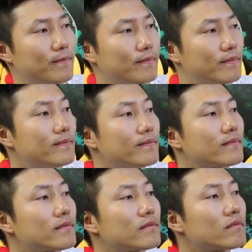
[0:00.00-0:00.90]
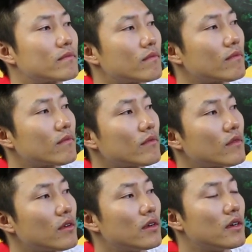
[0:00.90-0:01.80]

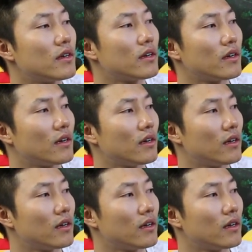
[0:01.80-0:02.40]
The person shown says nothing.